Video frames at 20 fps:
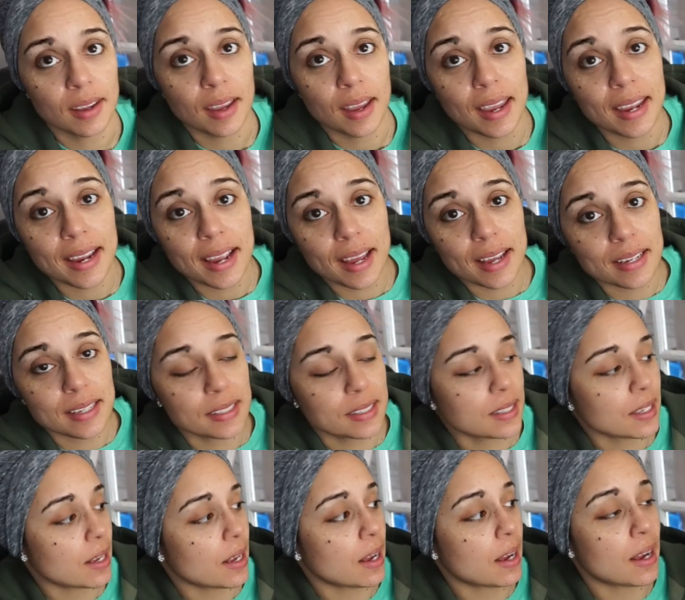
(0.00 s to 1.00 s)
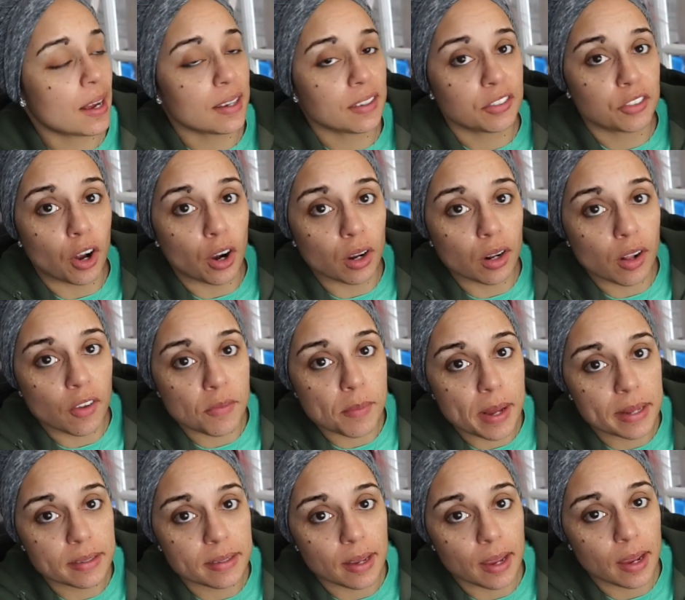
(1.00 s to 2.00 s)
Hey guys, I started off
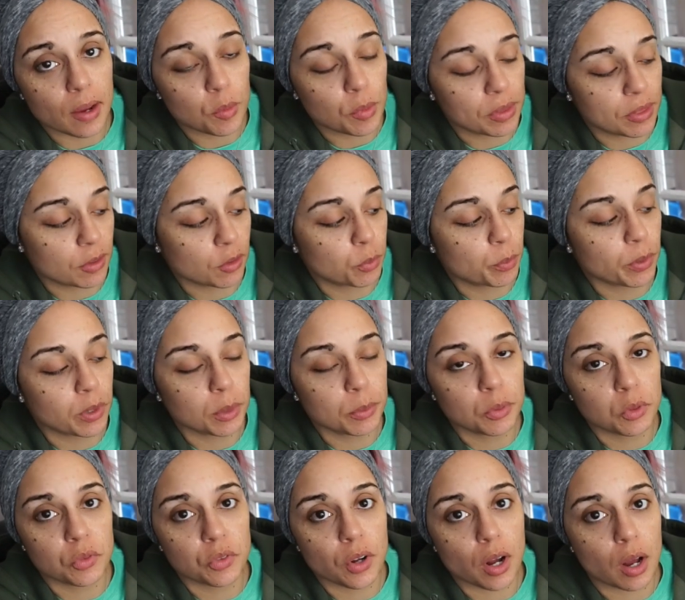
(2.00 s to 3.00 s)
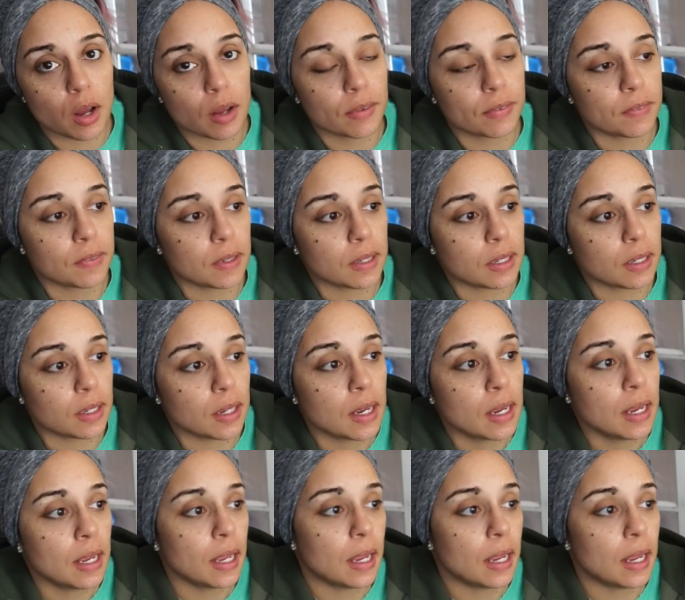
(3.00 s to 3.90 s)
my day with this bulletproof coffee.